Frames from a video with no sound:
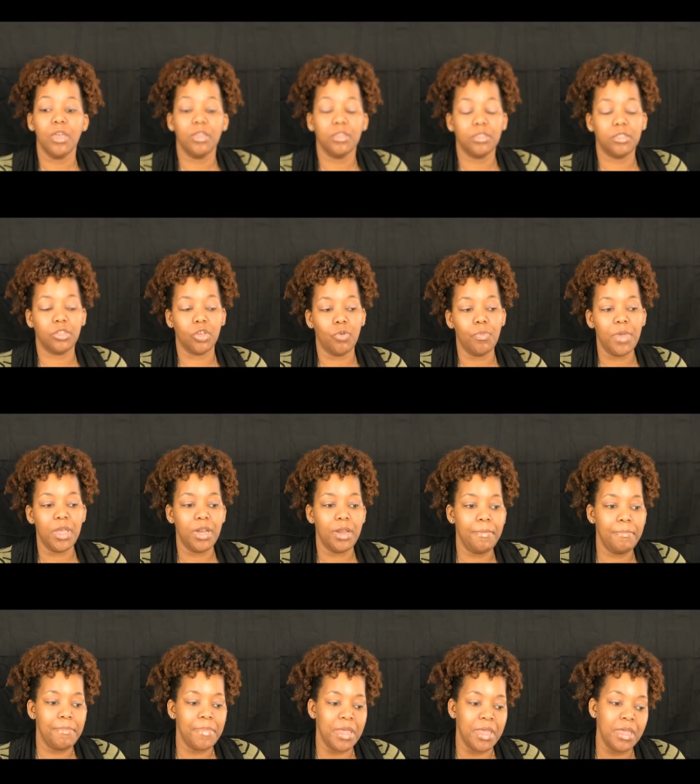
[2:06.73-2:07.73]
so many
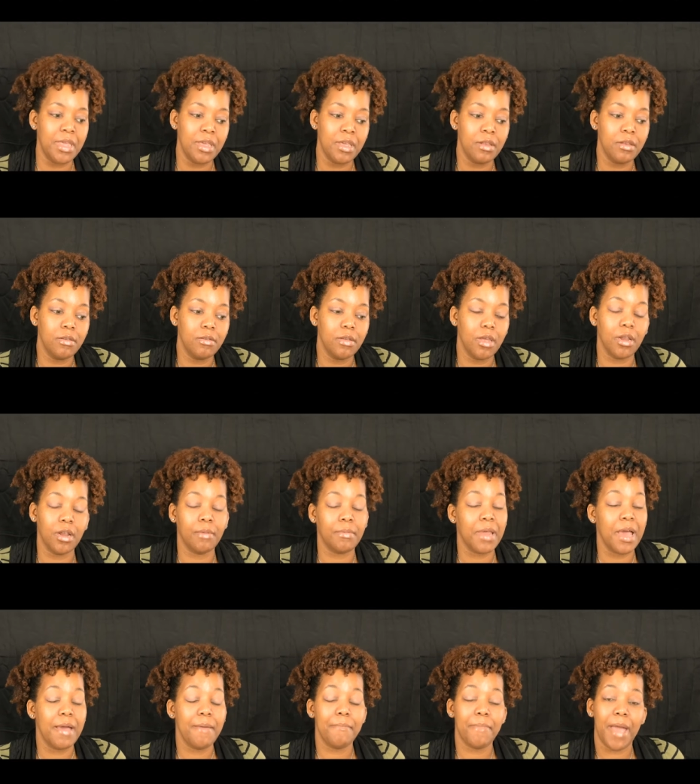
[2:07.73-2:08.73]
men, and I'm
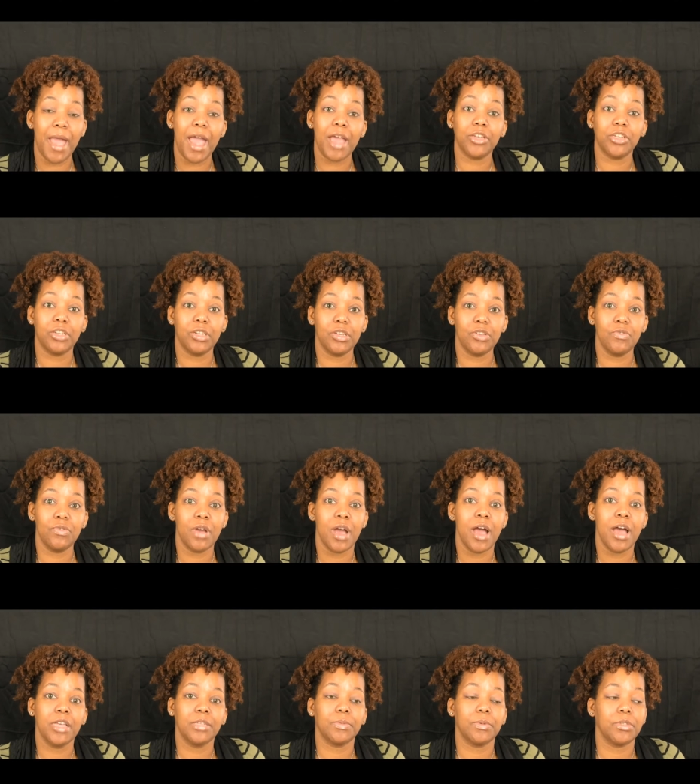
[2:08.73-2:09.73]
not bashing you guys,